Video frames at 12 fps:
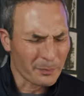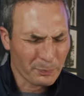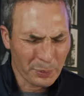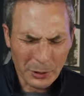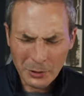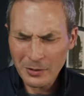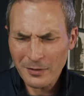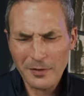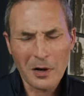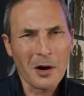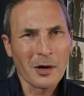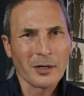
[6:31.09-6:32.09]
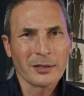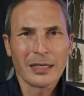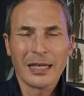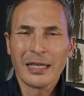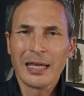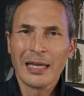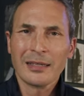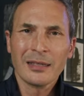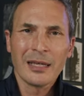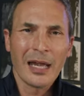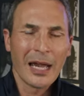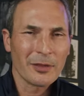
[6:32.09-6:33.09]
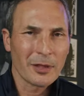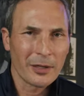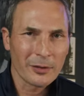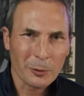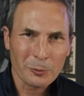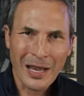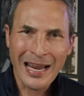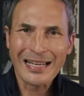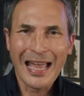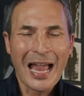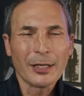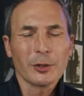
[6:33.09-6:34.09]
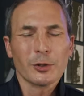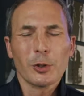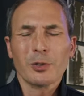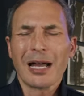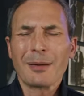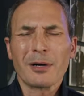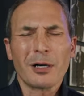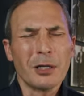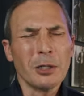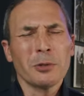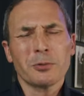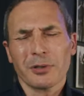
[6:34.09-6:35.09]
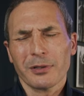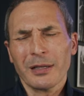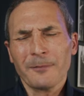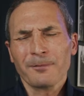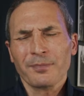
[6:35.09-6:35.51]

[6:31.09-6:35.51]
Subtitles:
pure of heart and the right attitude, I'm hungry